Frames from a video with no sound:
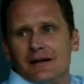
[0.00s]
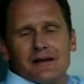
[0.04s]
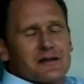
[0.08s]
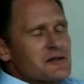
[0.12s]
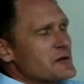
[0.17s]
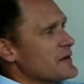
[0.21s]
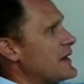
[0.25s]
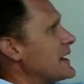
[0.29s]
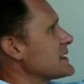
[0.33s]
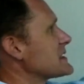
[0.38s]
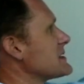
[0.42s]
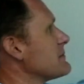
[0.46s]

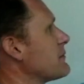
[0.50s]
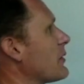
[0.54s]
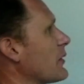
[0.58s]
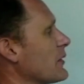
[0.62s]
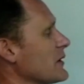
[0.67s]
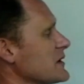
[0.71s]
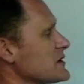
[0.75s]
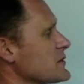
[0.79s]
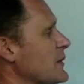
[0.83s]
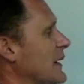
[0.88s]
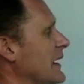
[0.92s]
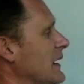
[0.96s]
So that's
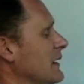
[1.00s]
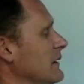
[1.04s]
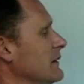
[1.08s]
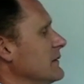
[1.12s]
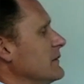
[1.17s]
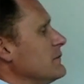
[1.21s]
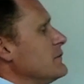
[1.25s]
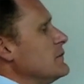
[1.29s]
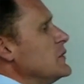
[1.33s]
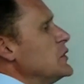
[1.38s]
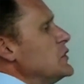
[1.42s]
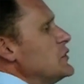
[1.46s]
important as well.
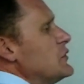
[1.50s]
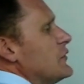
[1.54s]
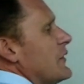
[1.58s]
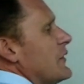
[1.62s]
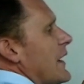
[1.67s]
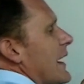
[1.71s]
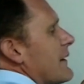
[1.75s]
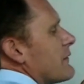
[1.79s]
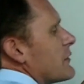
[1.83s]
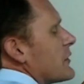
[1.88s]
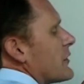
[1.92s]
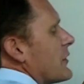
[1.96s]
Move
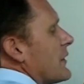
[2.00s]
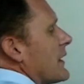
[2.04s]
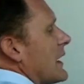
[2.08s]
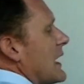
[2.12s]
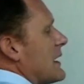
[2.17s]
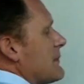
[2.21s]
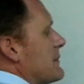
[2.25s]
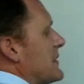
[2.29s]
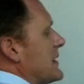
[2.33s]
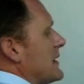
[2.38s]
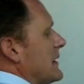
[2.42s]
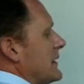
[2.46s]
everything
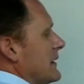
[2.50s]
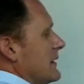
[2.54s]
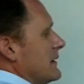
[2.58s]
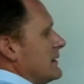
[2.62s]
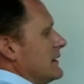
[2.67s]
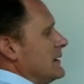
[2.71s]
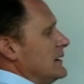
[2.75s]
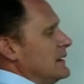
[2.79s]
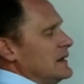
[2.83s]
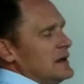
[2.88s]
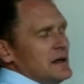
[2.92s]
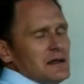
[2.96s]
up
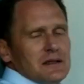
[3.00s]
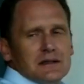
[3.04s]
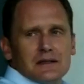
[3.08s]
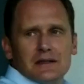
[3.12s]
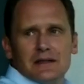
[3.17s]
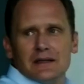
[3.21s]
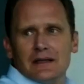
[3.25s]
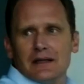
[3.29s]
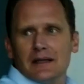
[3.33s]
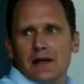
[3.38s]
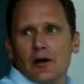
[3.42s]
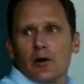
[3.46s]
here
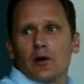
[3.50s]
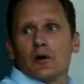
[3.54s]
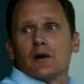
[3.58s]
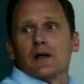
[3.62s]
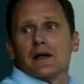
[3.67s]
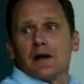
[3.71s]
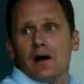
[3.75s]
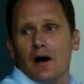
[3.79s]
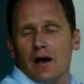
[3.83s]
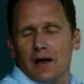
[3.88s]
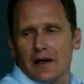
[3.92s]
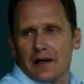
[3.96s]

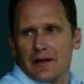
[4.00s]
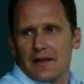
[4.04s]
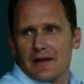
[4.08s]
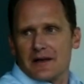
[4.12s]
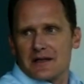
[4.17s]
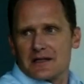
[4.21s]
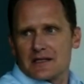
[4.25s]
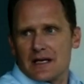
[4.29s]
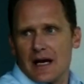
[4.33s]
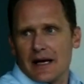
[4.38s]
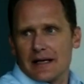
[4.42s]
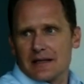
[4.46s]
early on in the
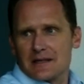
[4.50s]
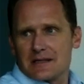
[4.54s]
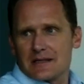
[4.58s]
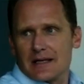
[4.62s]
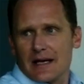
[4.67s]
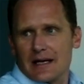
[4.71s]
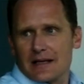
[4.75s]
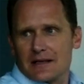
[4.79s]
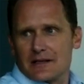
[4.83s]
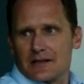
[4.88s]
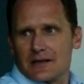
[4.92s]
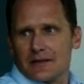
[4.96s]
design
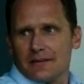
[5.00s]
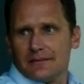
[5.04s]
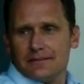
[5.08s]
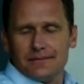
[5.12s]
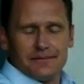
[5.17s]
stage.